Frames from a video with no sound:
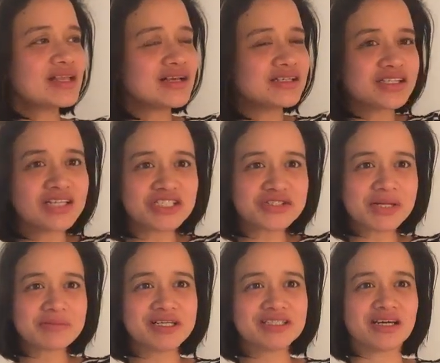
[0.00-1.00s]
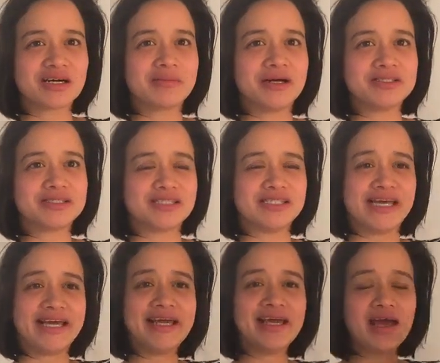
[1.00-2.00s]
that's what I'm going to talk about
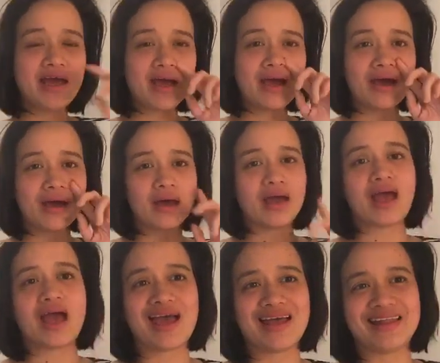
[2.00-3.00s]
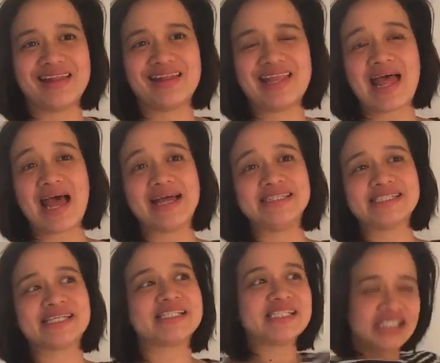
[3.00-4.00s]
today. And I just
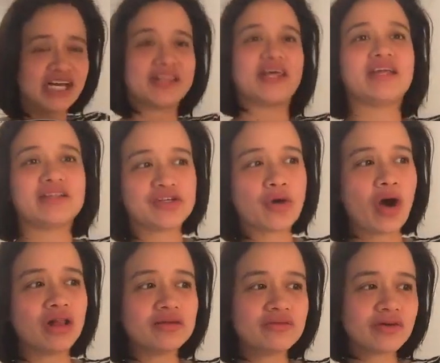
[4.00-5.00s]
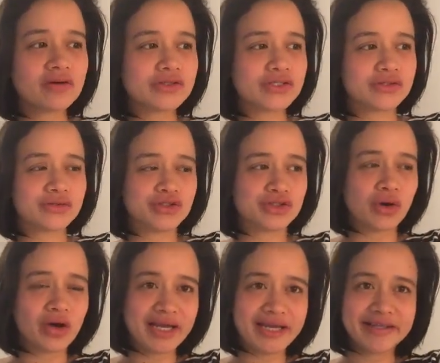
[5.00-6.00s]
like to share that to all of those who
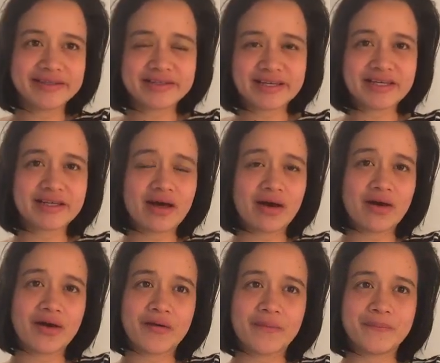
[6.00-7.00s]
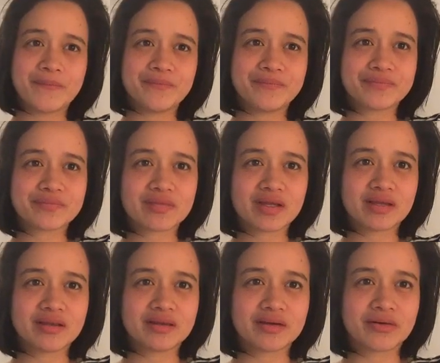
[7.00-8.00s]
joined
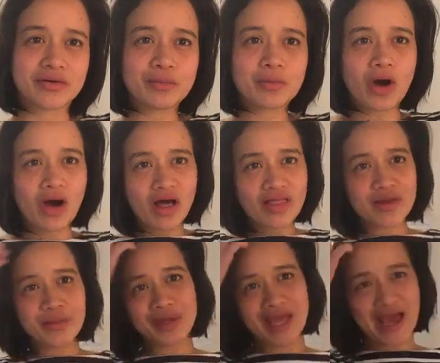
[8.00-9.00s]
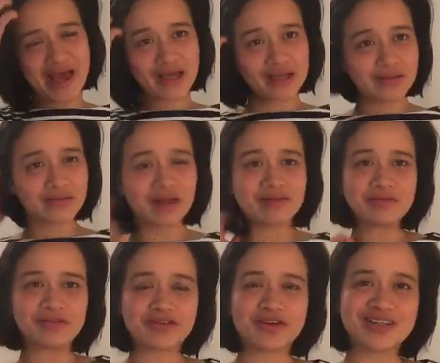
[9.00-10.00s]
the group call that we had right
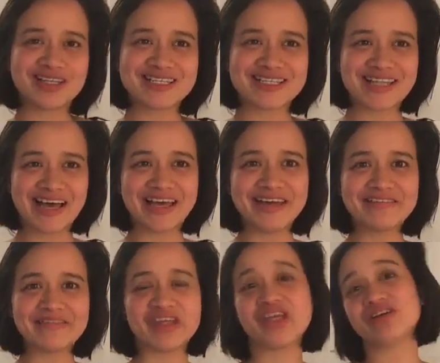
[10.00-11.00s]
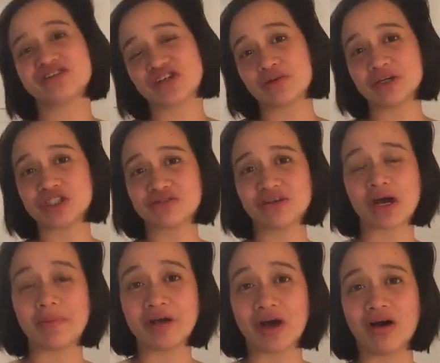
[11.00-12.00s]
before this live. Thank you so much for
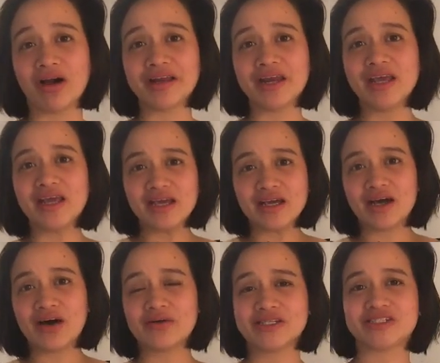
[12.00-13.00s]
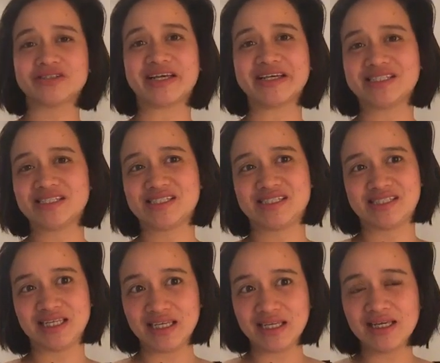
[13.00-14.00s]
coming on. It was so nice to
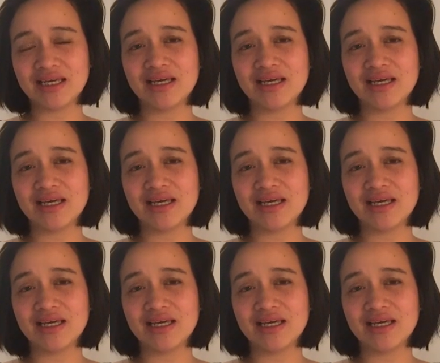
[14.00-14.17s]
see,